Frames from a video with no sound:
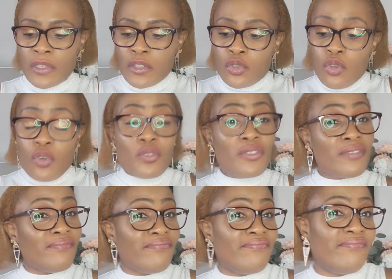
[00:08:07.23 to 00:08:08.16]
So
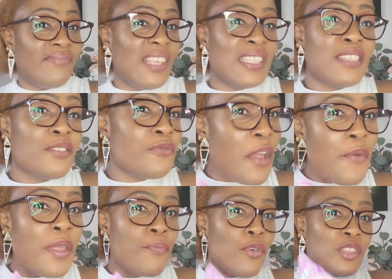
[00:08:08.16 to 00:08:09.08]
it is
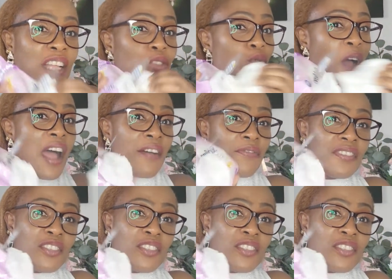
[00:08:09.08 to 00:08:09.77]
very important to have